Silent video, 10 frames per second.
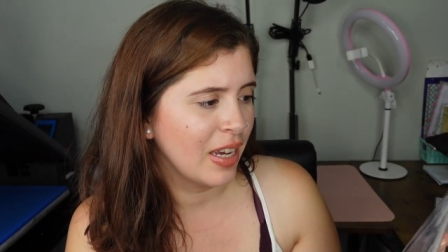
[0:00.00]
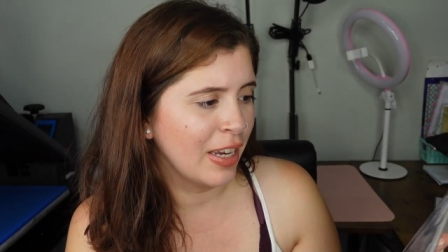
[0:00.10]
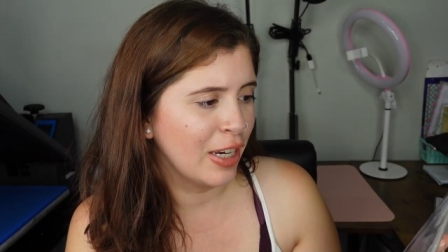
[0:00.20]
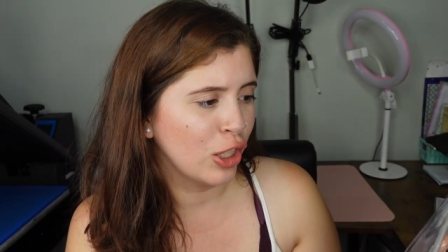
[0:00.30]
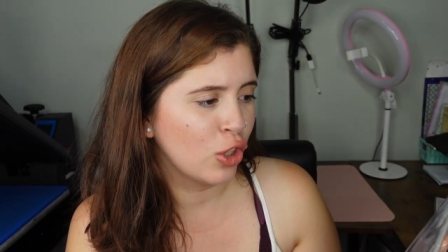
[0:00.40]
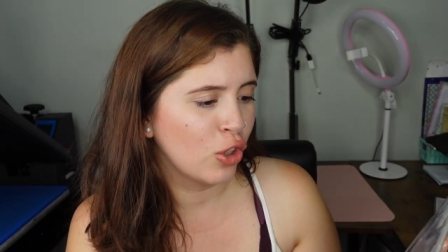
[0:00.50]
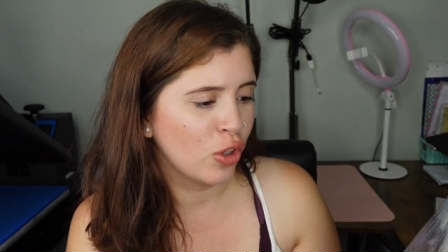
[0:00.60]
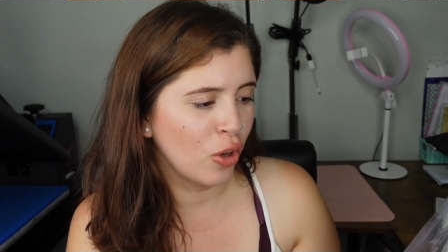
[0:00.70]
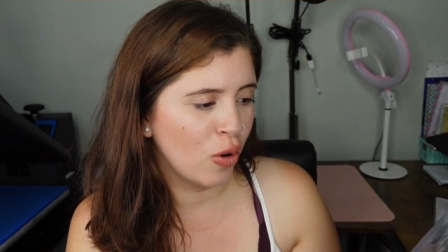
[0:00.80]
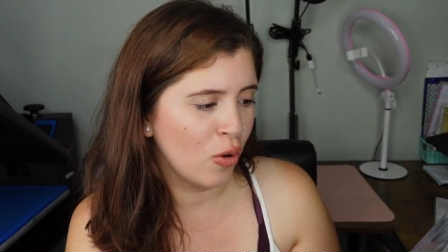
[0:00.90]
It is
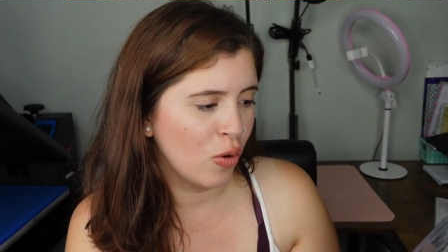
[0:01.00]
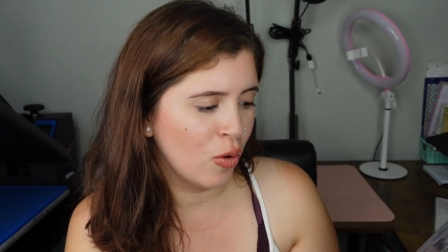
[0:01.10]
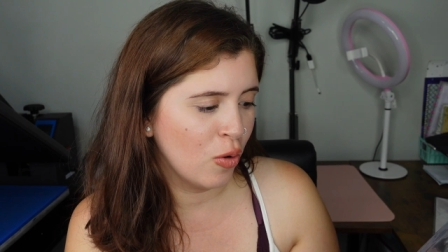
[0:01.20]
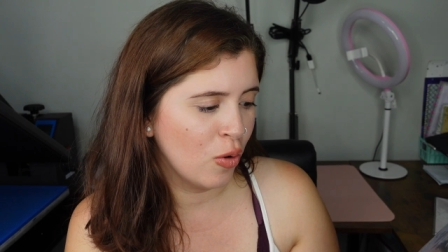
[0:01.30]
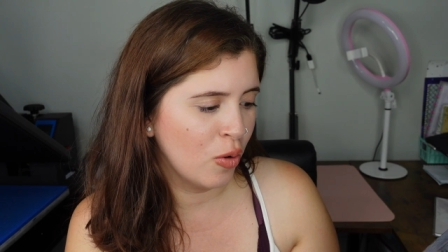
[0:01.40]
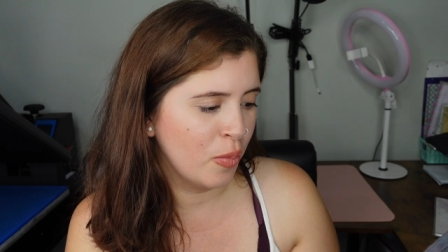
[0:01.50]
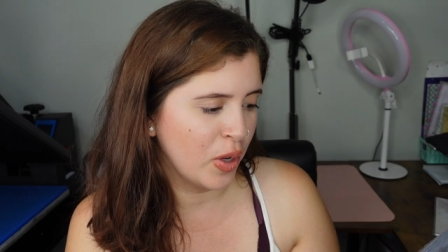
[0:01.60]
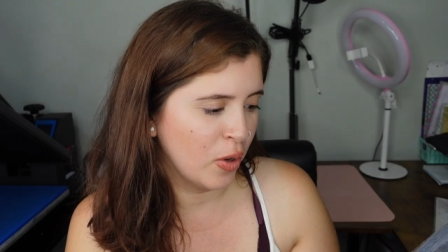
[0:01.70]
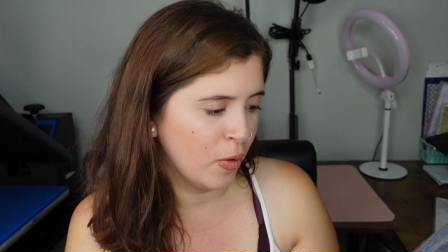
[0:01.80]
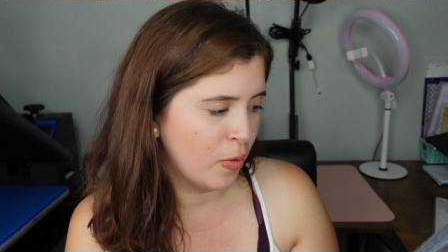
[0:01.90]
so
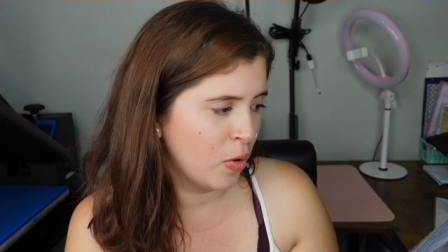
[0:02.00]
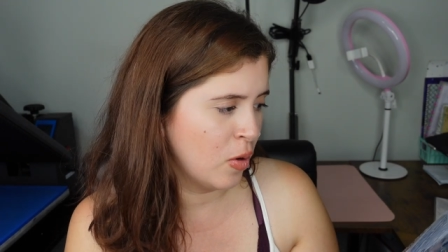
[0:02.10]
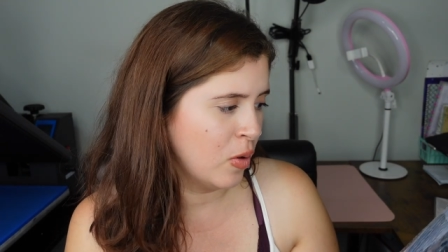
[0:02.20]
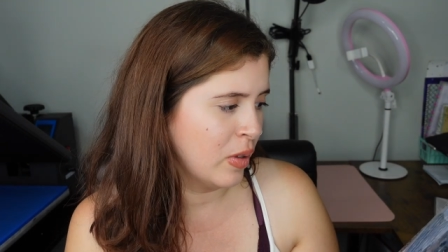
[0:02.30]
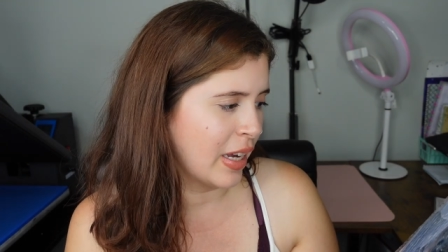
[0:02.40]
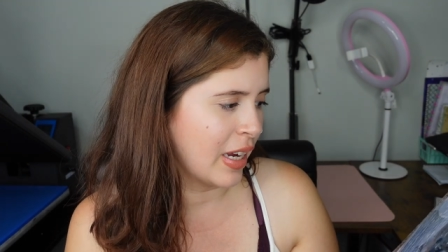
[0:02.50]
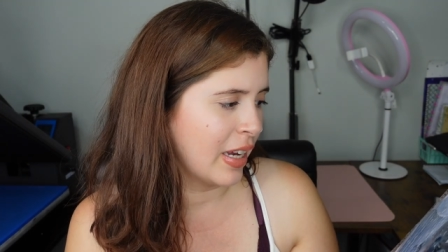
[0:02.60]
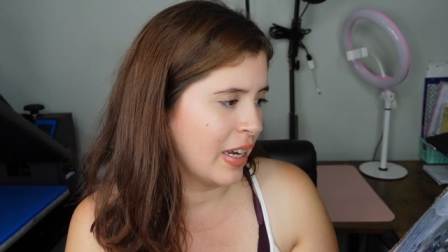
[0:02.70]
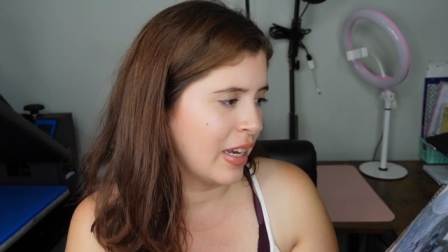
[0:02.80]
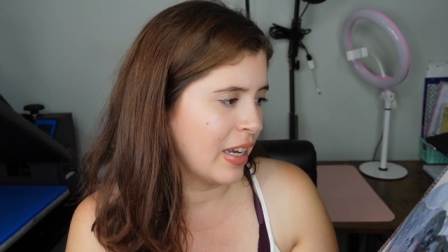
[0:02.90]
beautiful. Like,
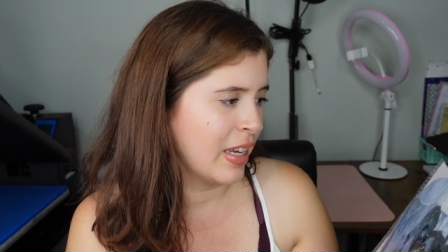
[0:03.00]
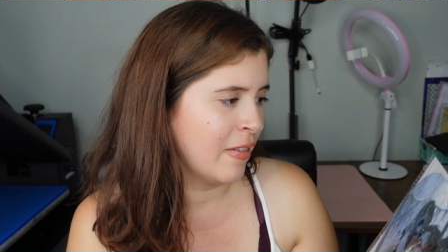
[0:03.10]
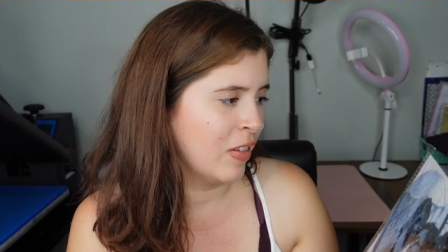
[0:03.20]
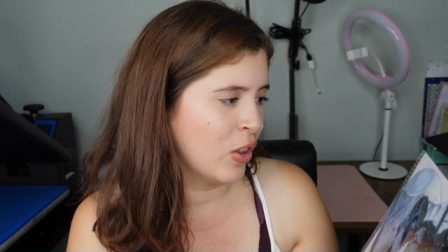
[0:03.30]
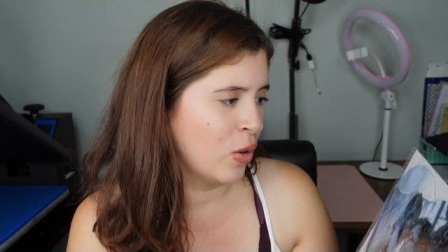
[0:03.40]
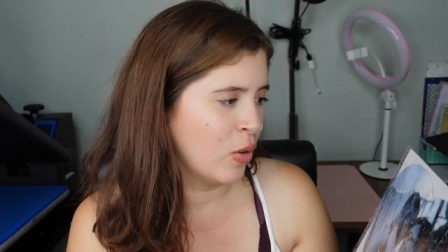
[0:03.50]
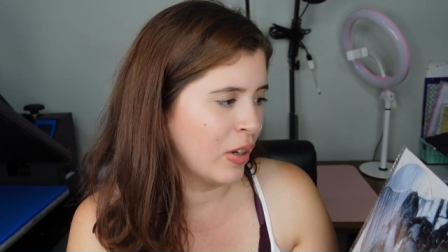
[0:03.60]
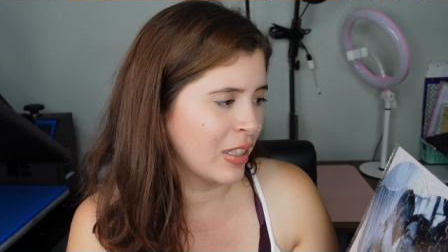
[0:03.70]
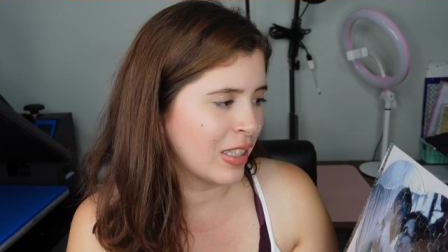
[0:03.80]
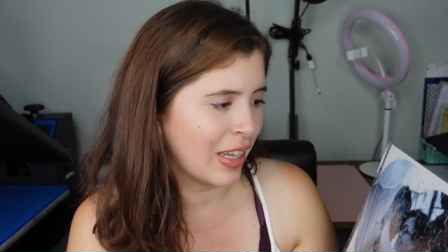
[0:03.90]
even though
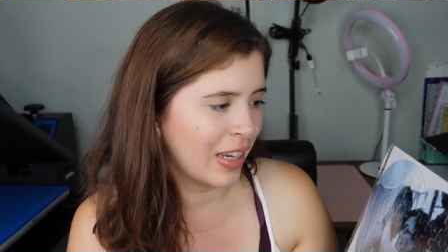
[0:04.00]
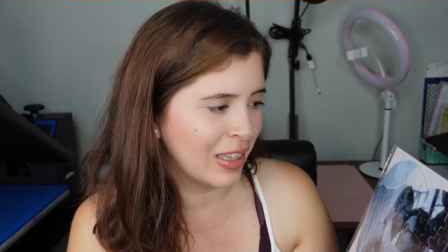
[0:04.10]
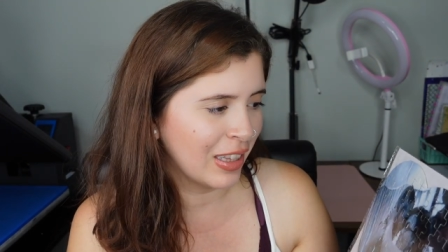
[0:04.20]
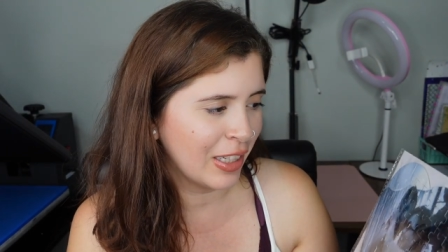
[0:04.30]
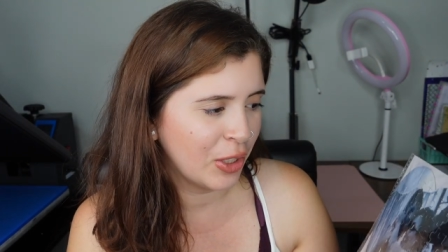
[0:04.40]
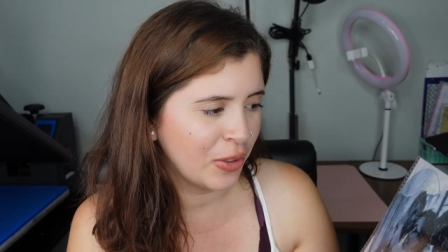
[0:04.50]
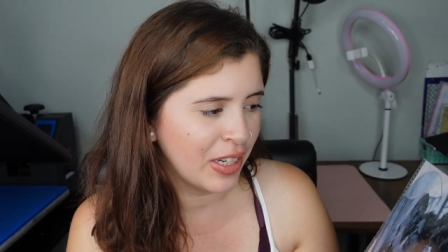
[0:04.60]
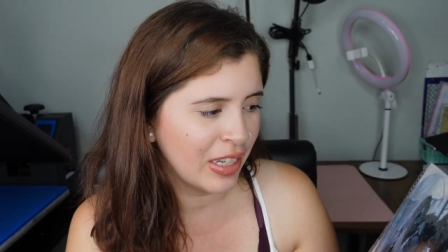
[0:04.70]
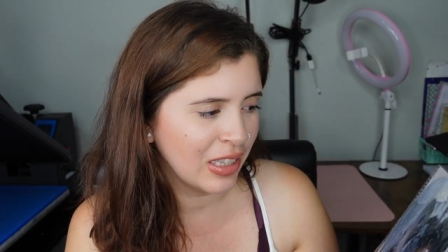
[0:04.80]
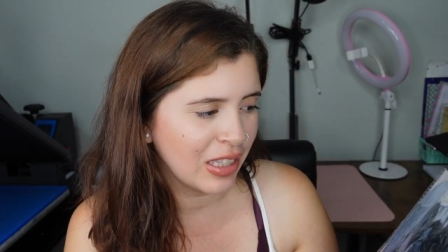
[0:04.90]
it's like
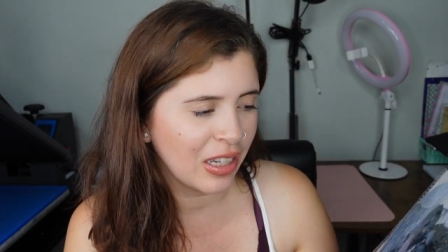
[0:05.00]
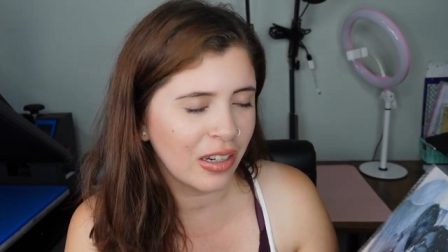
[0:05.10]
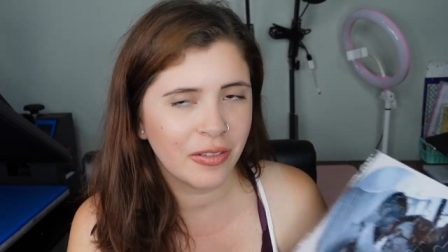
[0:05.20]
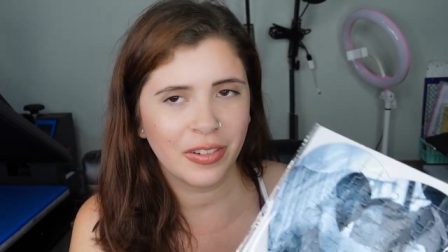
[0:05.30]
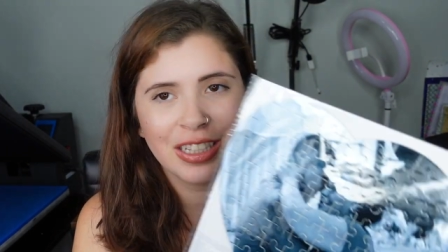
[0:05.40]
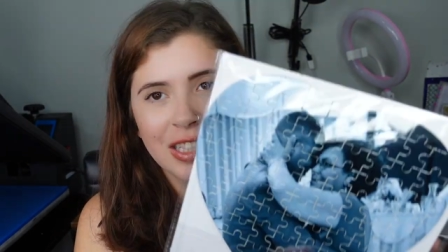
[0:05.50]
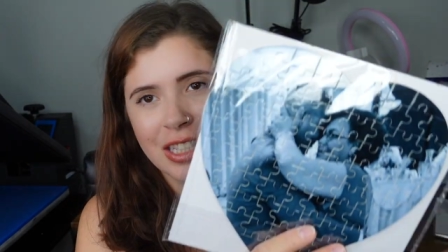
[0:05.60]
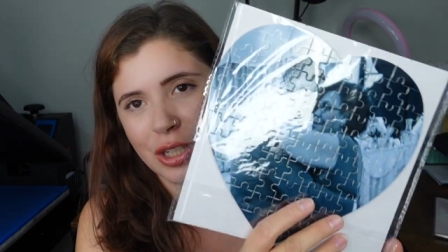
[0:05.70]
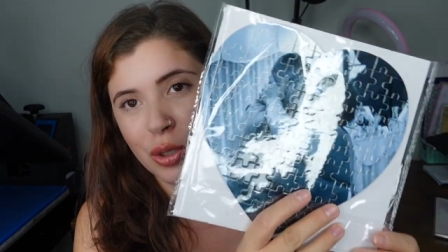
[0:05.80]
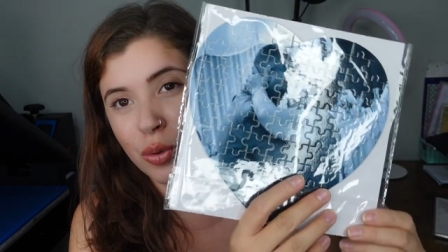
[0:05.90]
glittery and stuff, it's
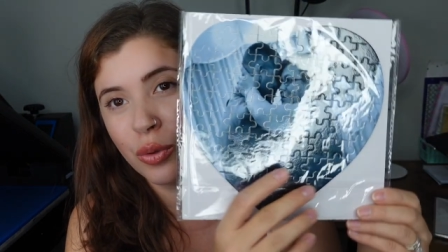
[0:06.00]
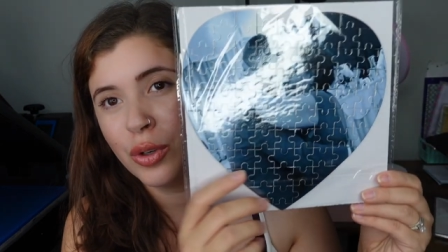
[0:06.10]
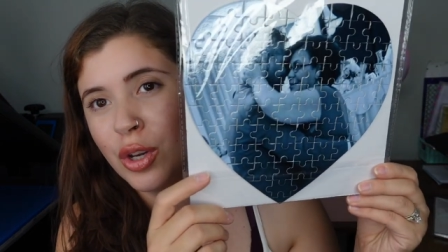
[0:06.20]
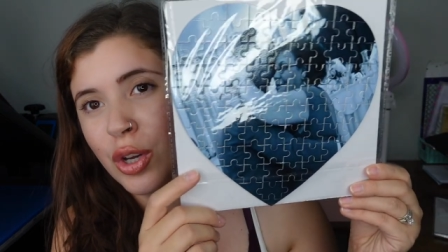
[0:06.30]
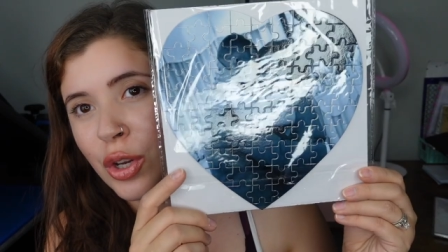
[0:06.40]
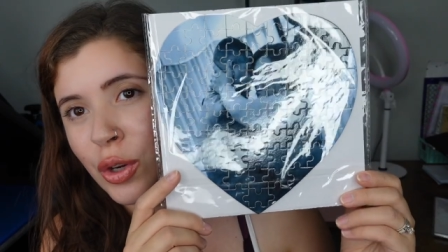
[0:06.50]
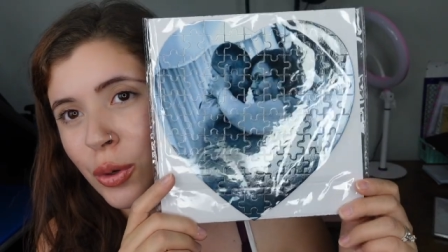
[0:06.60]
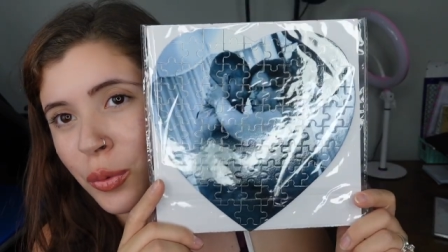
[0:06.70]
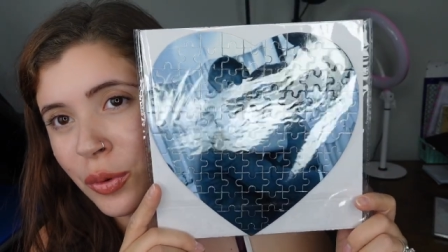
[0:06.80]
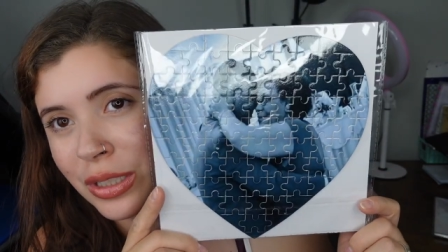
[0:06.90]
still
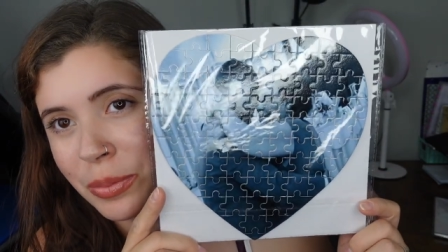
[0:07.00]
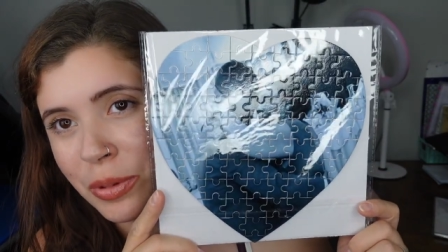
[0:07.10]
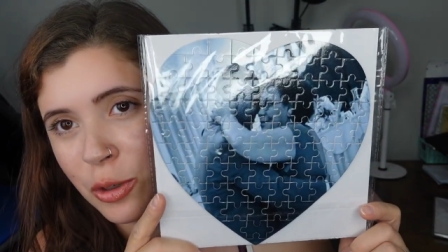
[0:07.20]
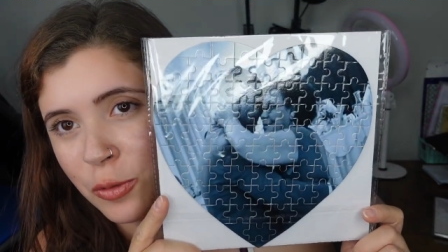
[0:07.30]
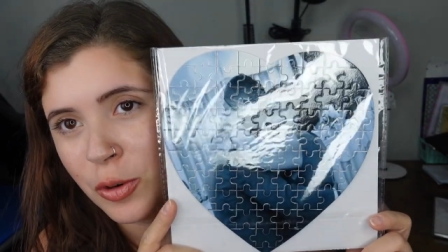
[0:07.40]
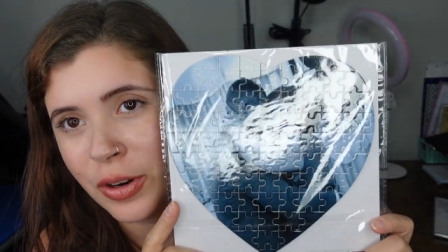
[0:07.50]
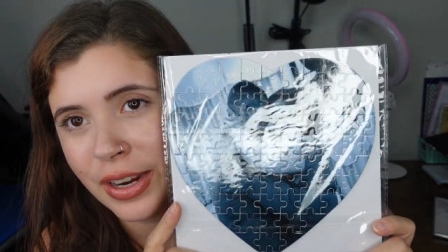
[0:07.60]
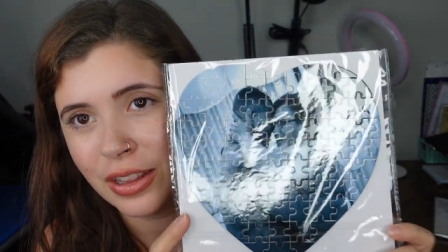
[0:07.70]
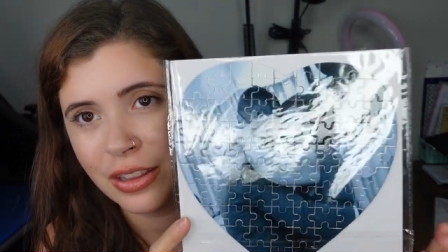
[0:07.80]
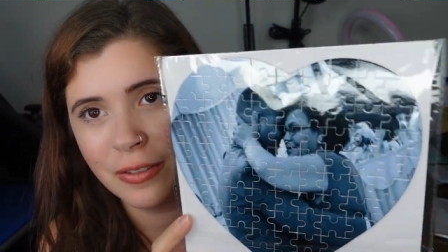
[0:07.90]
really beautiful and
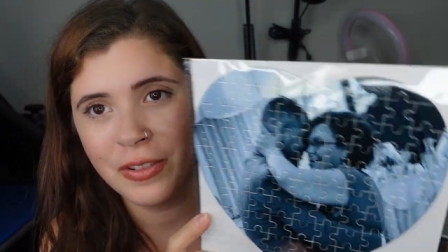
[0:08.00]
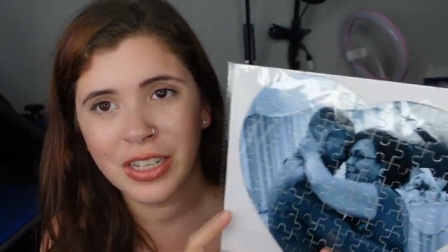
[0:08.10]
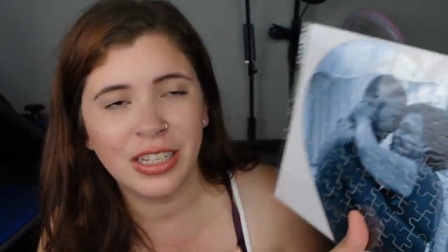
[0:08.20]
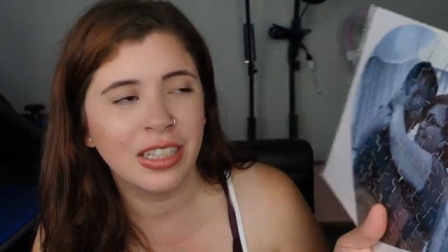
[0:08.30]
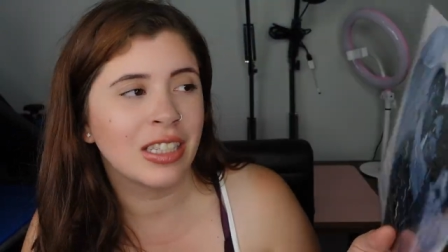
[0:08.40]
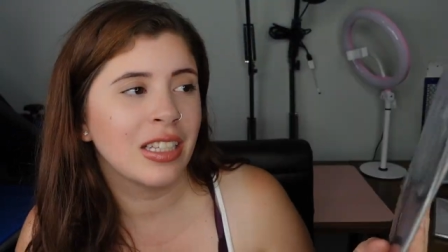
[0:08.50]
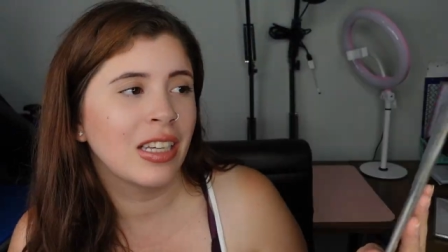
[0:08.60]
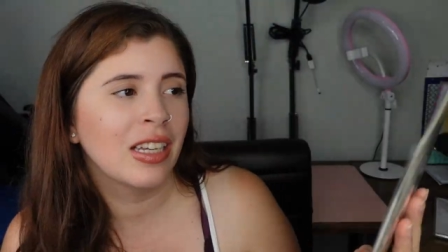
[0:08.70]
I love it. It's